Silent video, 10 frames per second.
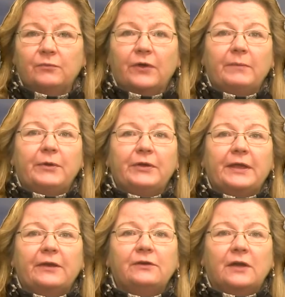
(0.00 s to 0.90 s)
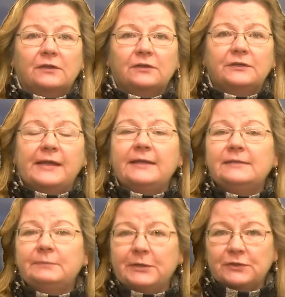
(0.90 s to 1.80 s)
primary care doctors
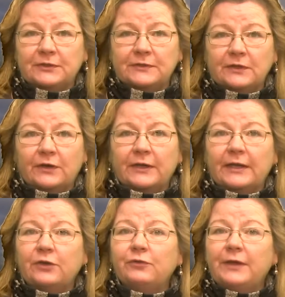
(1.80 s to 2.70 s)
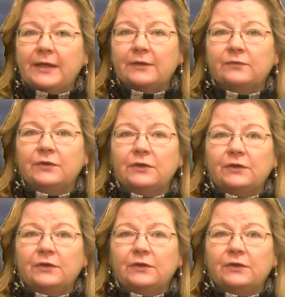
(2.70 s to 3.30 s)
and specialists are getting creative